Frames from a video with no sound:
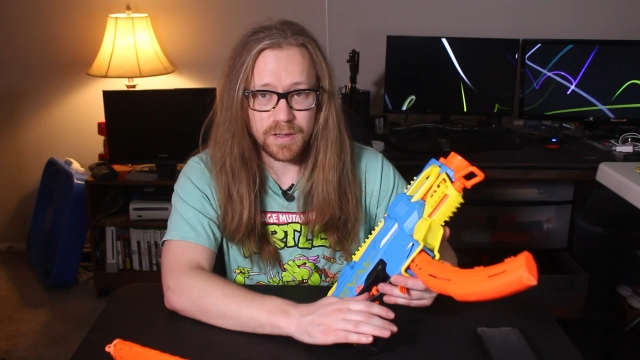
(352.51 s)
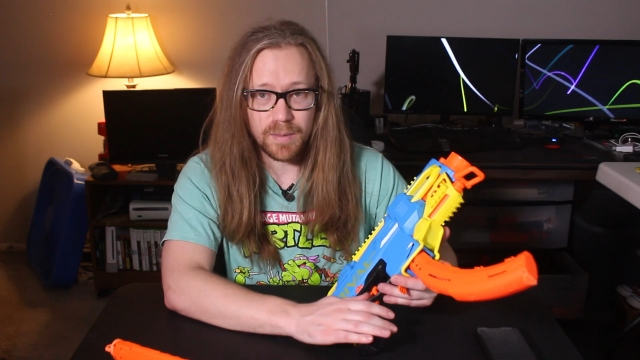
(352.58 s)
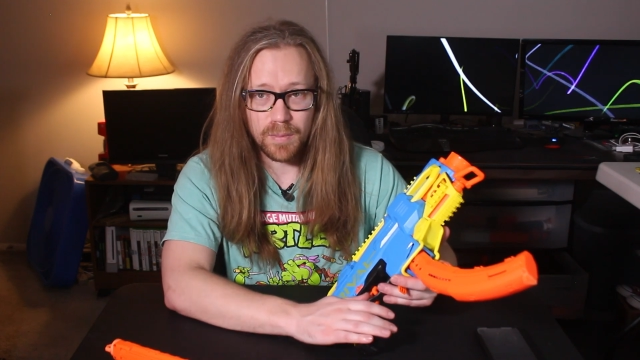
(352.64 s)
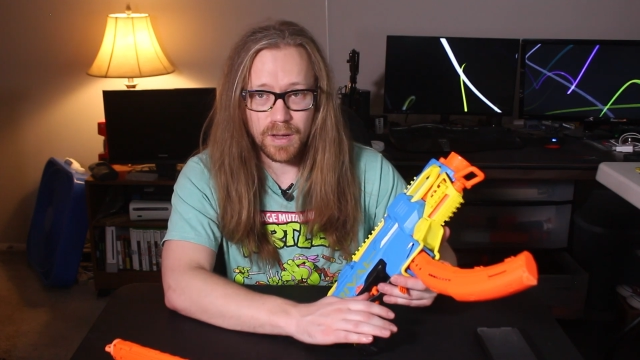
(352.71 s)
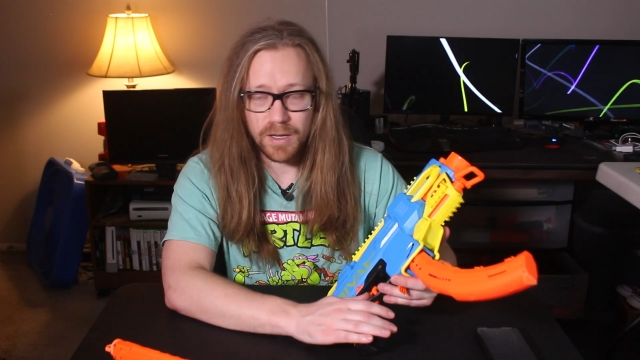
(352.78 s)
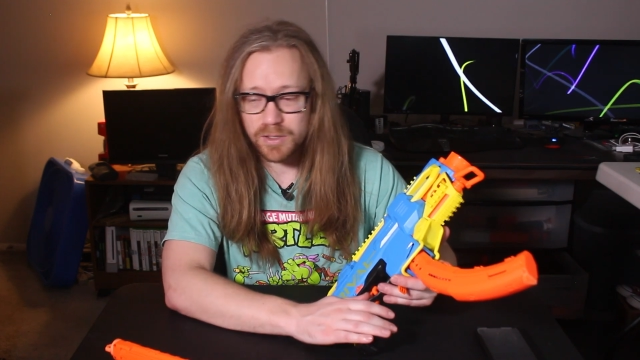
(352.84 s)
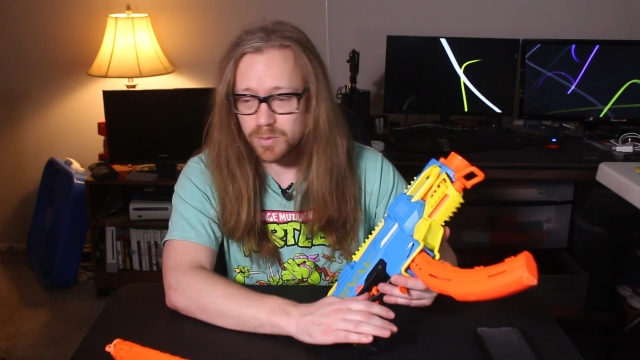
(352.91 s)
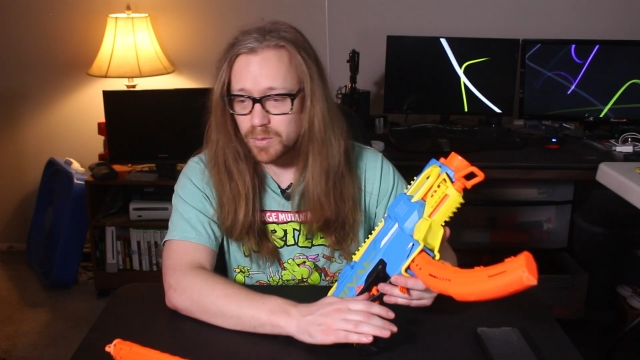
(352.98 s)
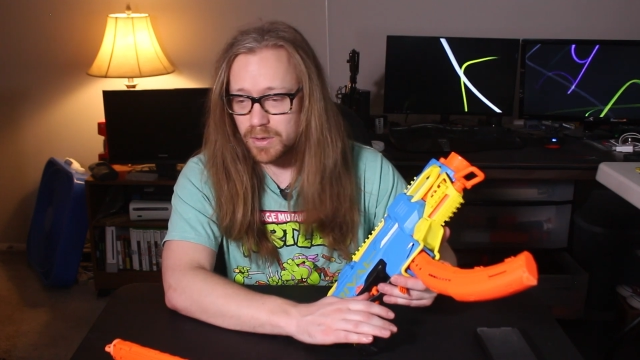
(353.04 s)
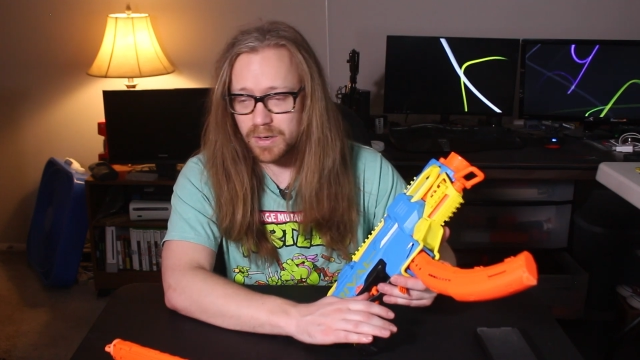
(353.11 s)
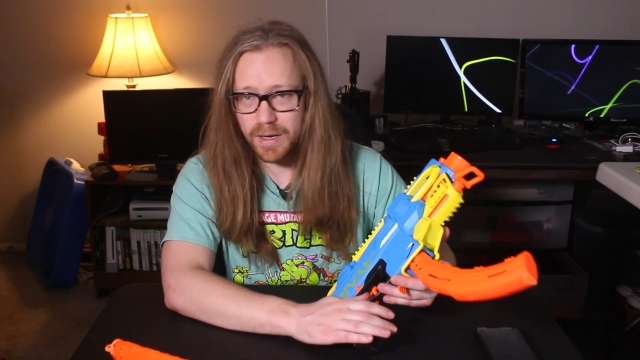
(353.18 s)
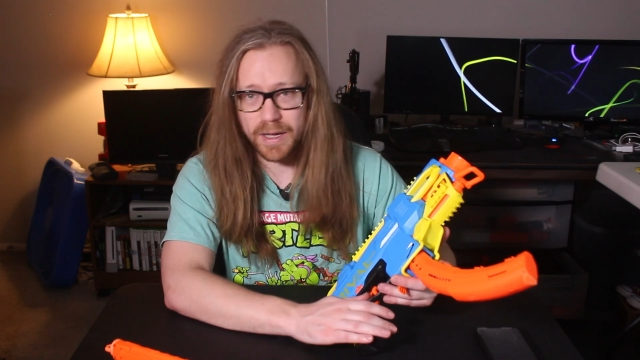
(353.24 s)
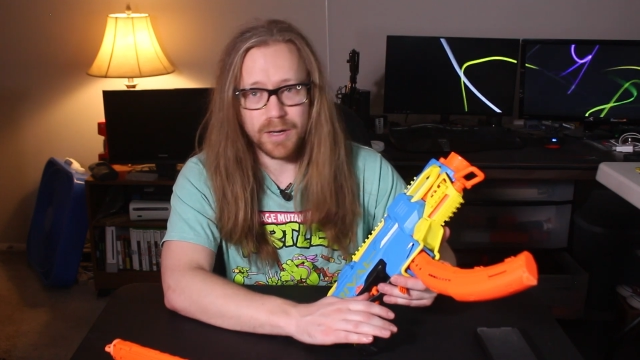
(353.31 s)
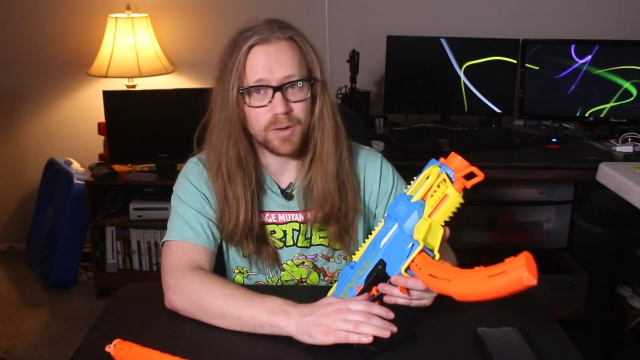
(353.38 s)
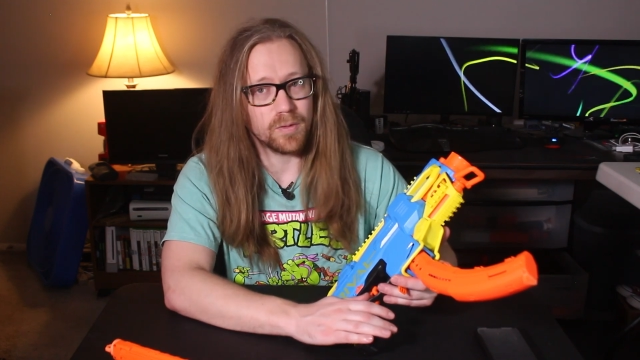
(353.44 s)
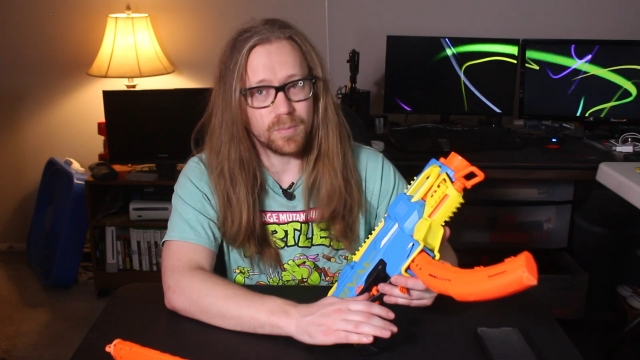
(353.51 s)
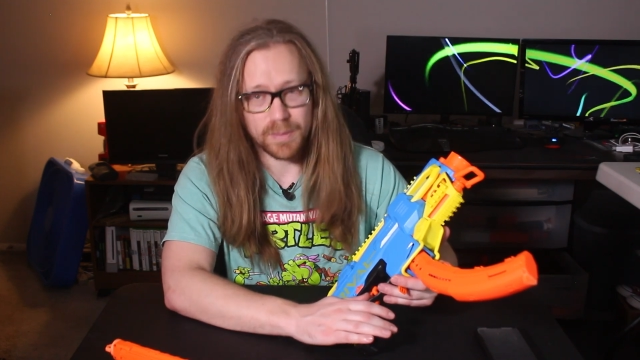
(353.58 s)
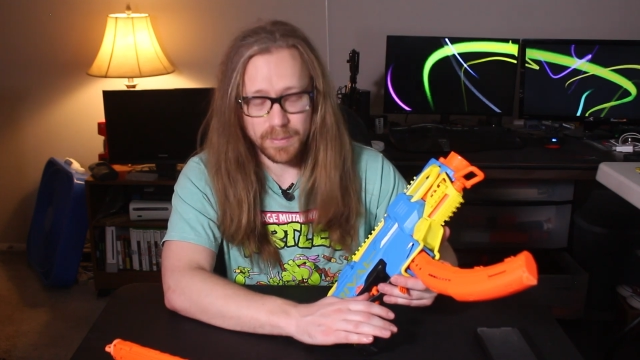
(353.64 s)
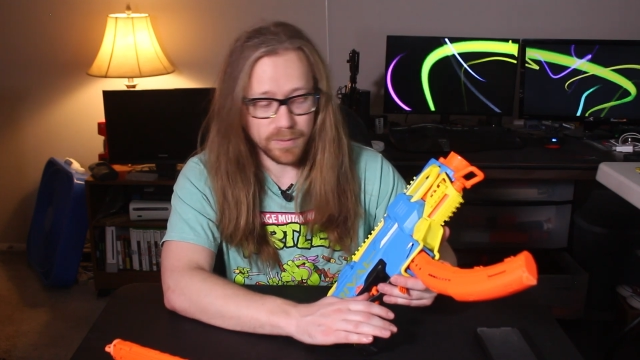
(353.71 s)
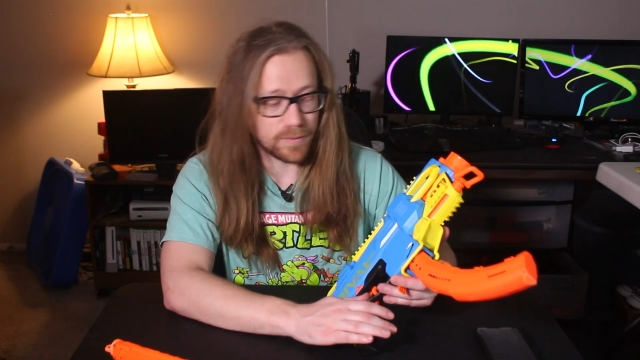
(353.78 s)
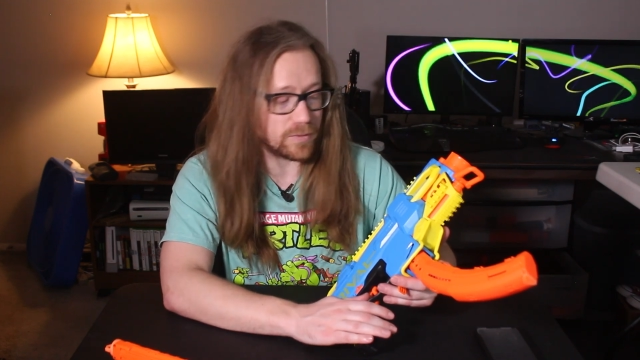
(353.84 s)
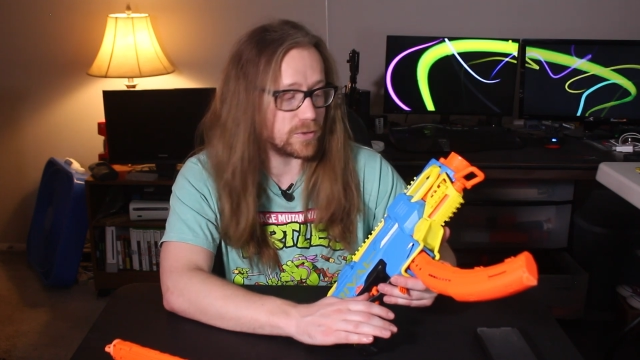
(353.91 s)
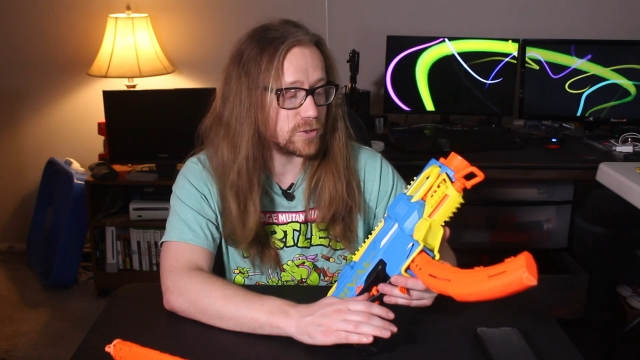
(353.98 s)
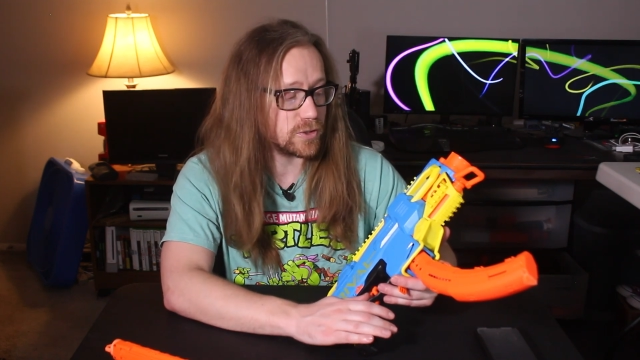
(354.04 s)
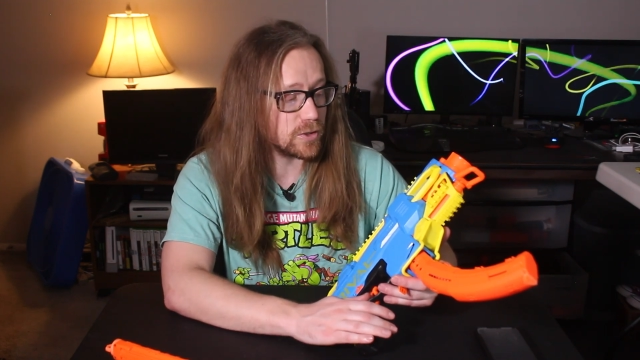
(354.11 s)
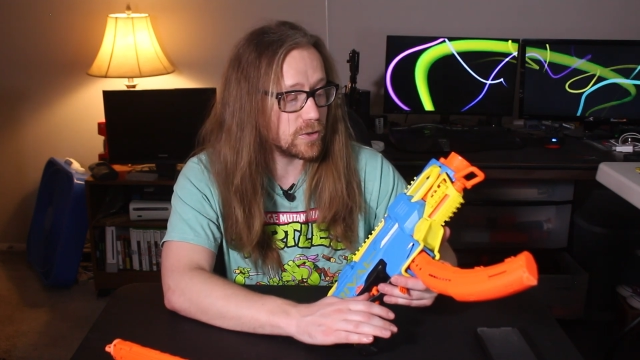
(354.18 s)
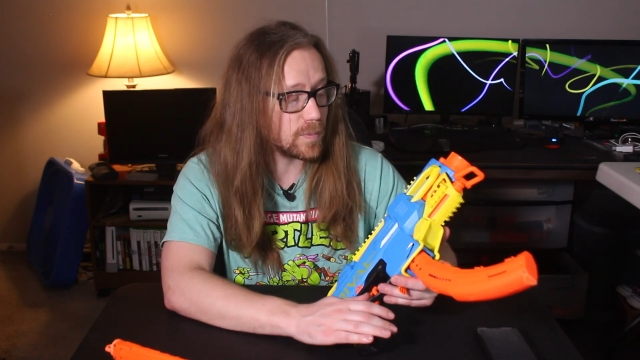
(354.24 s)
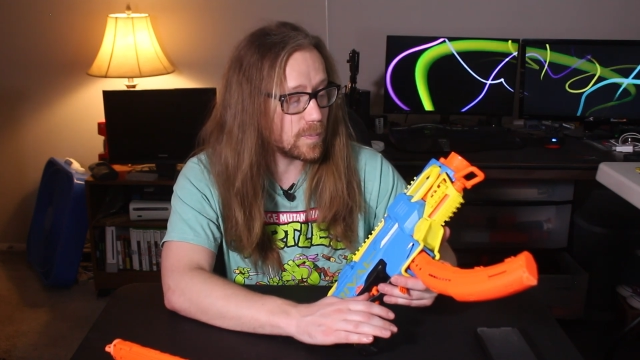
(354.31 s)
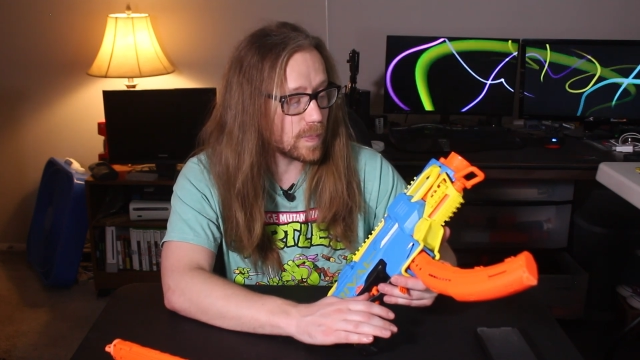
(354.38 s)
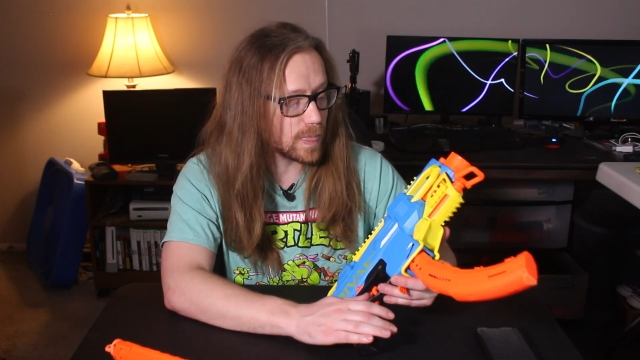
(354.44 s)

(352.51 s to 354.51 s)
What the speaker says: box were. I don't remember for sure.